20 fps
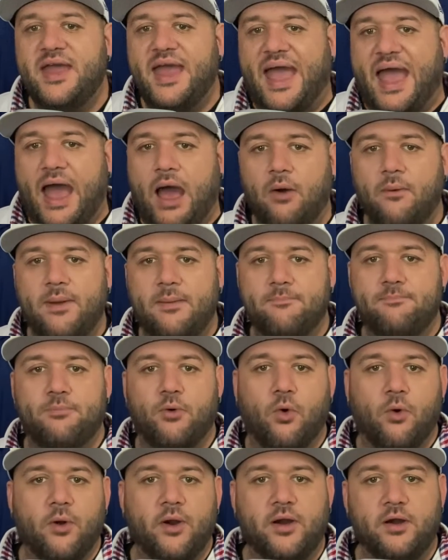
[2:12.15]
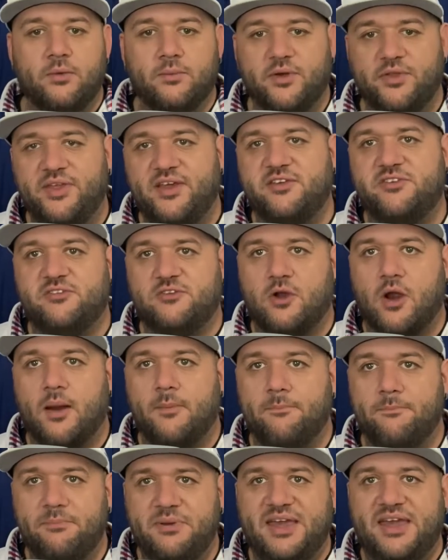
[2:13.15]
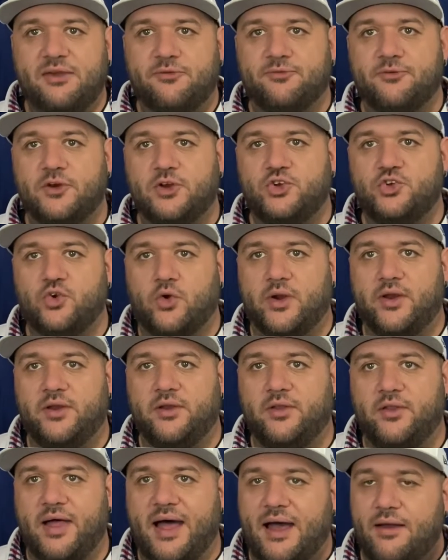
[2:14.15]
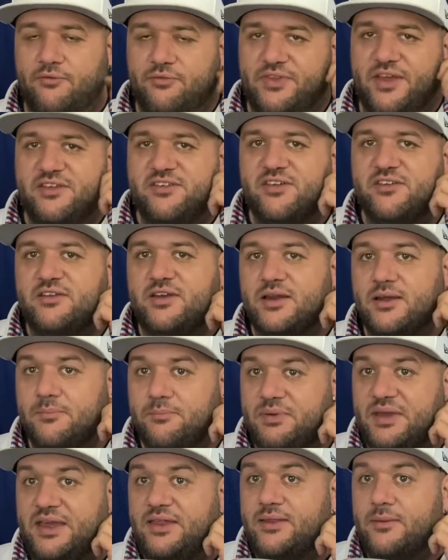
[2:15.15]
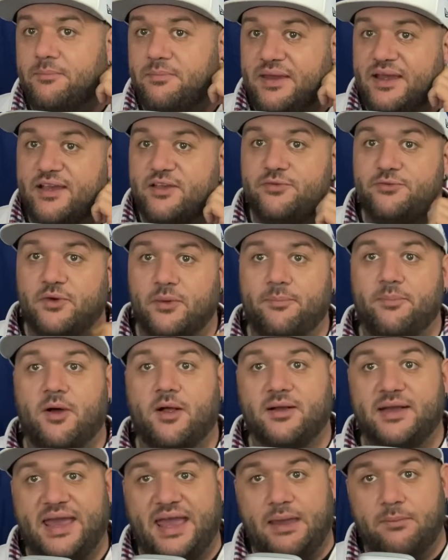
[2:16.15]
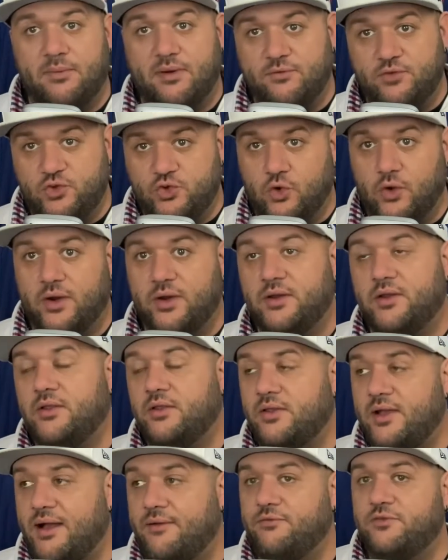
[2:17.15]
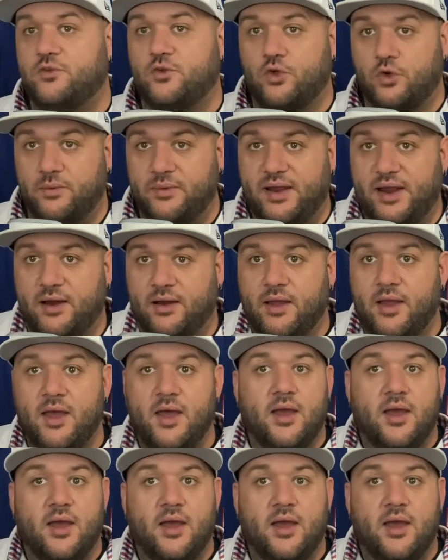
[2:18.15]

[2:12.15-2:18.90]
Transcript: How important will this start be for Jordan Love? This is going to be the biggest football game of Jordan Love's career.